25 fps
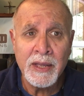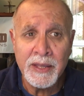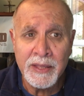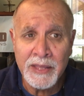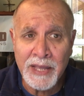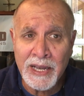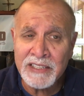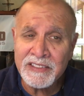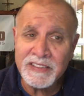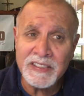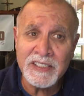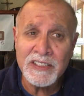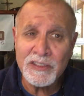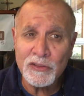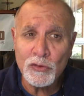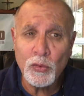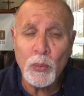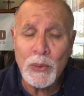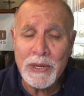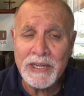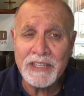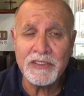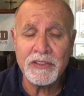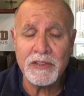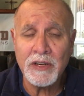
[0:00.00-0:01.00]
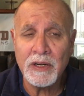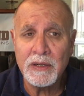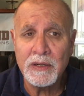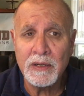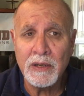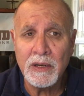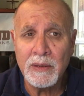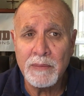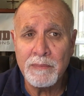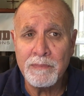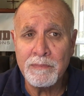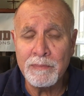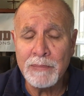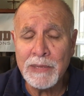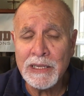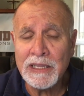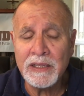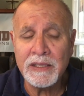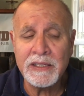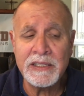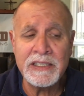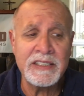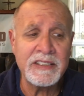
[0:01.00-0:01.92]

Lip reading: that's this week's Middle